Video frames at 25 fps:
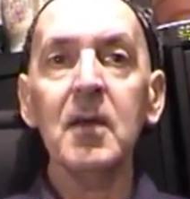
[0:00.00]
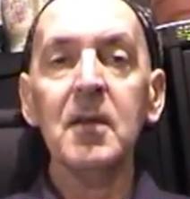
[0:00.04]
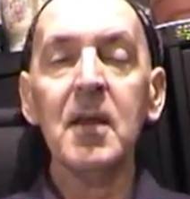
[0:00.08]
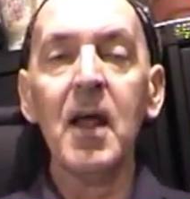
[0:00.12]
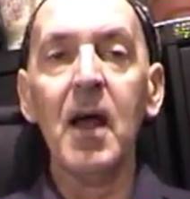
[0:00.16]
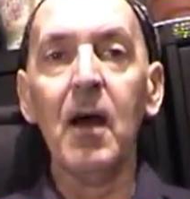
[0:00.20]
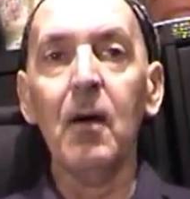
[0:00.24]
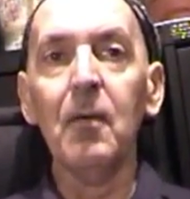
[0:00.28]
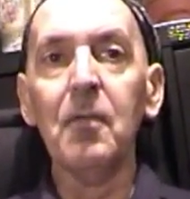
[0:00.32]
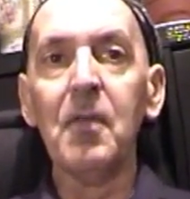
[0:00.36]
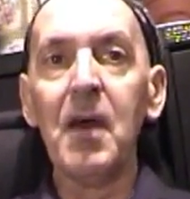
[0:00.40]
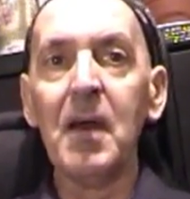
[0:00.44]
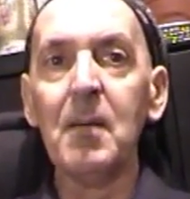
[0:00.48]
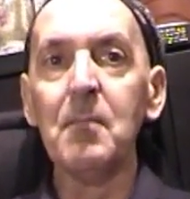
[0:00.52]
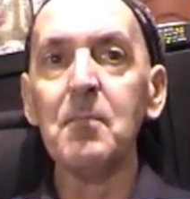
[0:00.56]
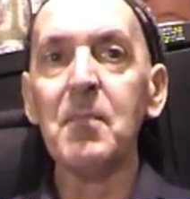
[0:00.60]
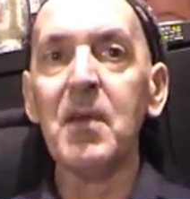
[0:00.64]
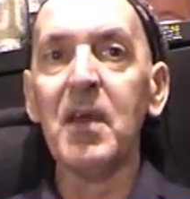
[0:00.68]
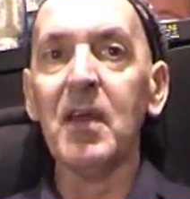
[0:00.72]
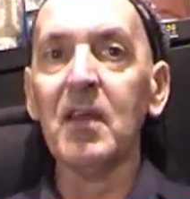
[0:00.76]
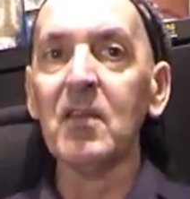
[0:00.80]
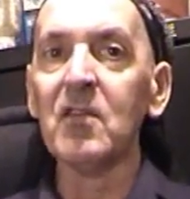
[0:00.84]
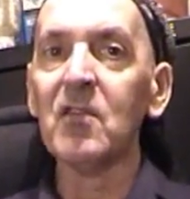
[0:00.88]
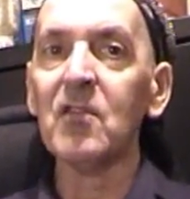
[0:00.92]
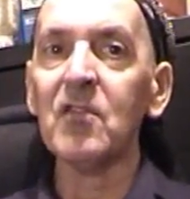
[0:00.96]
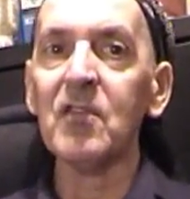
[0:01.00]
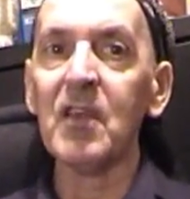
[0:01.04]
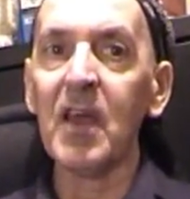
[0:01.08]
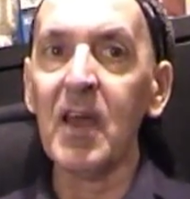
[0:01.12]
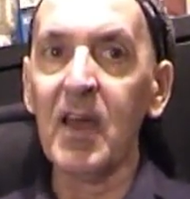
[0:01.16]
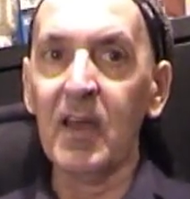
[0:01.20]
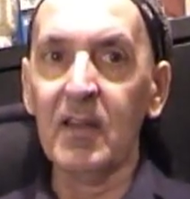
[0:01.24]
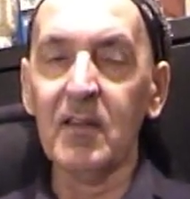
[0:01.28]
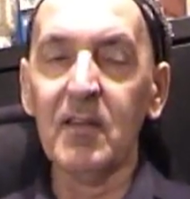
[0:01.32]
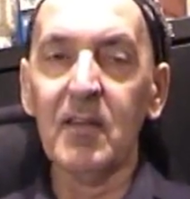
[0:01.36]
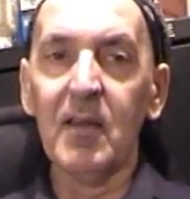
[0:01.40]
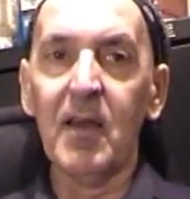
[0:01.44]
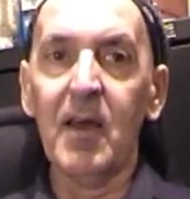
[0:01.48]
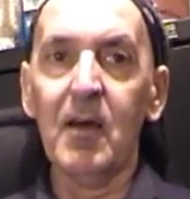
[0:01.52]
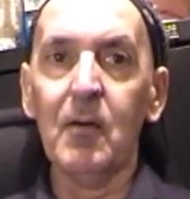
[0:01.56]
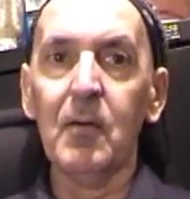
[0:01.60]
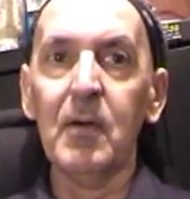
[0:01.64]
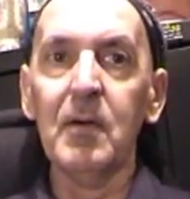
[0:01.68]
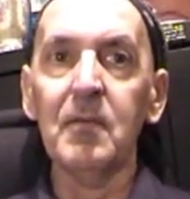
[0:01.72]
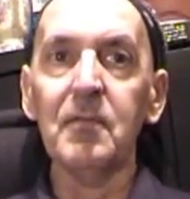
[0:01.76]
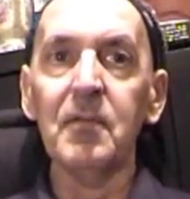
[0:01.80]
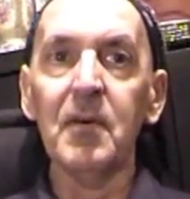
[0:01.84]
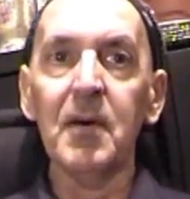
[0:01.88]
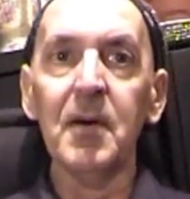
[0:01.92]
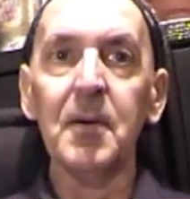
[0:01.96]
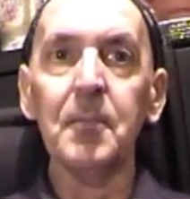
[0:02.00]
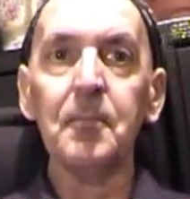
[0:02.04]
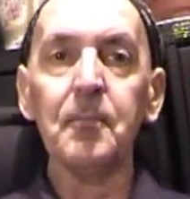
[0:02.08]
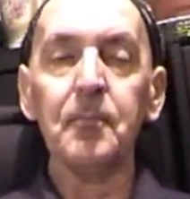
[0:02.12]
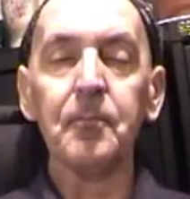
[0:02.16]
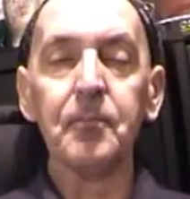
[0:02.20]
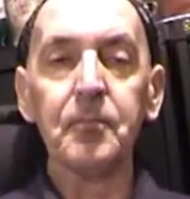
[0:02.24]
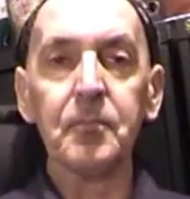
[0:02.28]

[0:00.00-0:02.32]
Now, that being said, however,